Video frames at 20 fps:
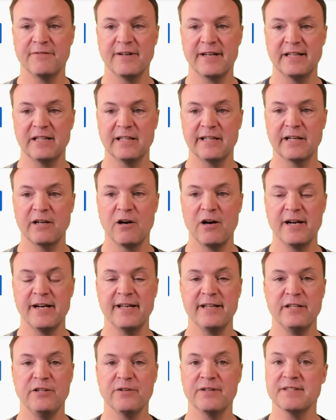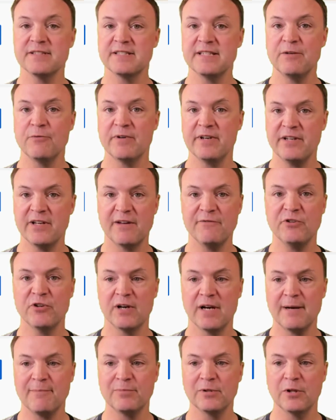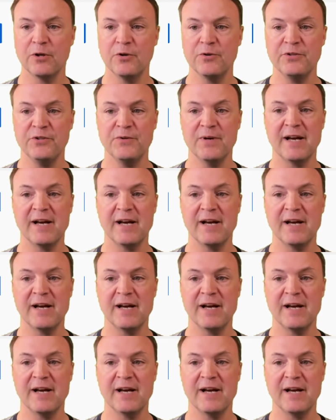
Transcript: If I click on it, you can see where you have your upload.